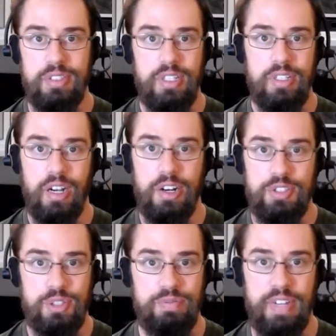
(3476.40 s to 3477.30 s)
are
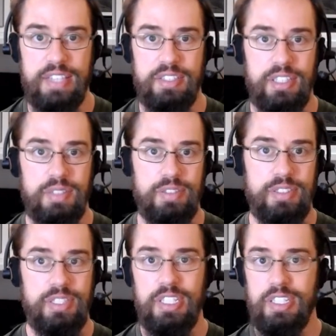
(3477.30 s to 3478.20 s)
so vastly different.
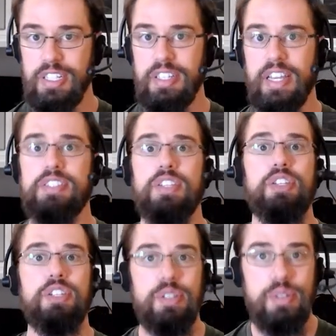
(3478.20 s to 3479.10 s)
Italy has a
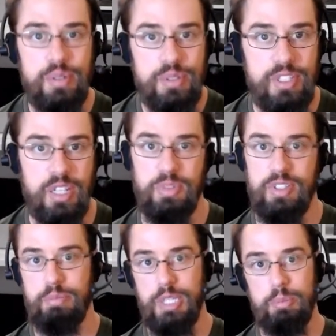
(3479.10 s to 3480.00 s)
huge number
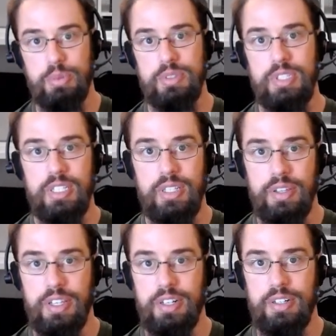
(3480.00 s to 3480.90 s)
of people
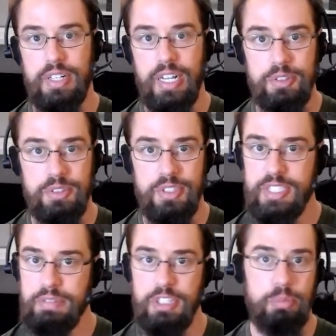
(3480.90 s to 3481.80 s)
that are elderly,
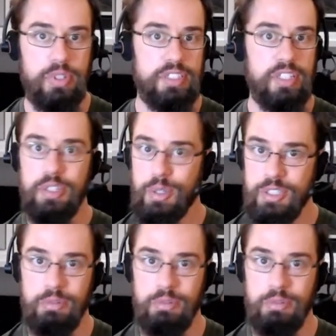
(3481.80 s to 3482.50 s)
70 plus, and a huge number of